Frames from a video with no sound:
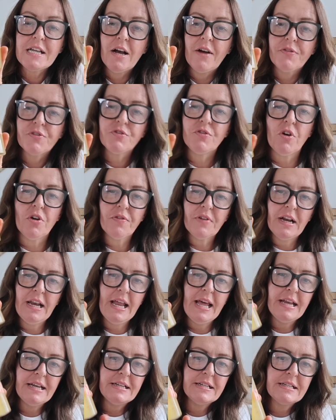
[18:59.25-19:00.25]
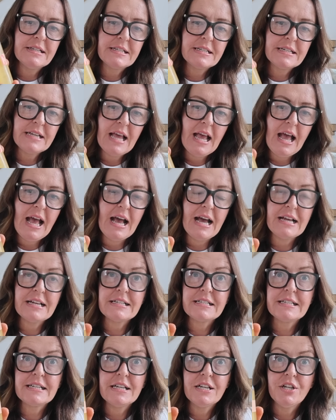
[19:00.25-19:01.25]
after I've cleansed
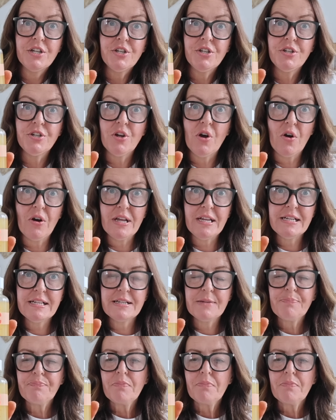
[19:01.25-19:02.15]
at night,